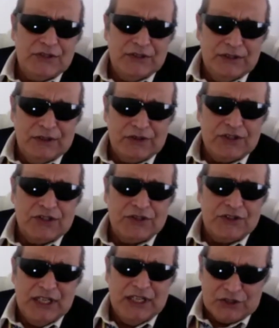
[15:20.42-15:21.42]
No such
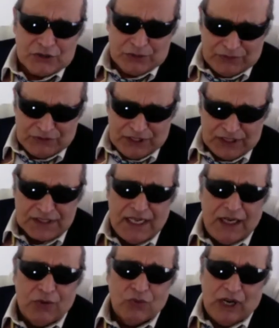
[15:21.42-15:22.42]
thing as Thrifty. It's
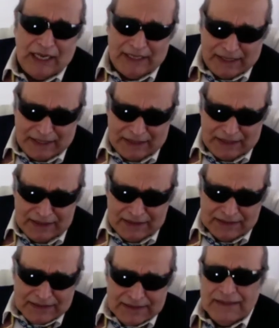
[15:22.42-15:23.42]
now Rite Aid,
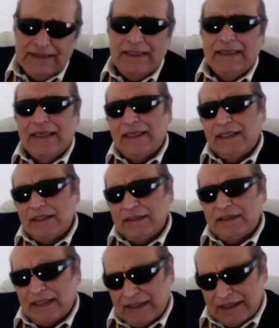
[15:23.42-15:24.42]
and
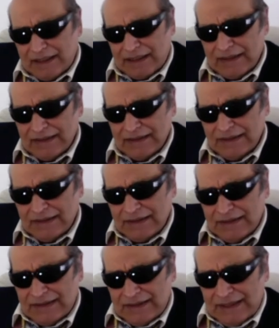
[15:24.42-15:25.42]
uh,
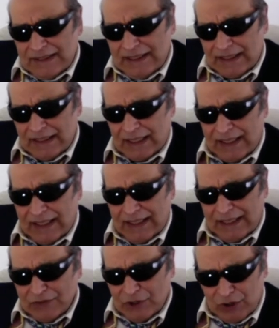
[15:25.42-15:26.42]
and I
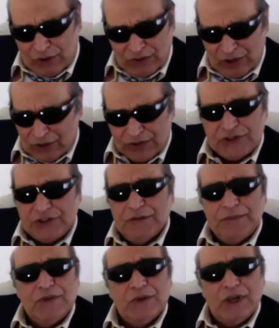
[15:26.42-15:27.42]
have no ownership
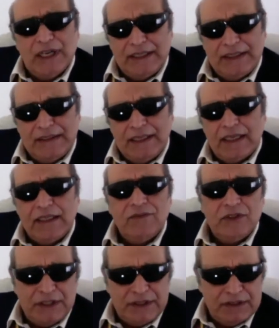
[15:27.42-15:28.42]
in Rite Aid, not
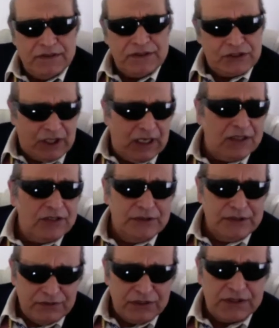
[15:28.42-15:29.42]
even in stocks or
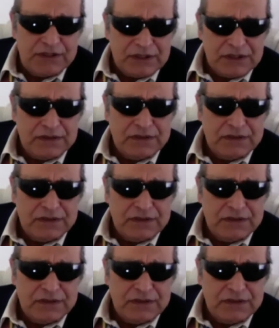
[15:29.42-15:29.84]
dividends.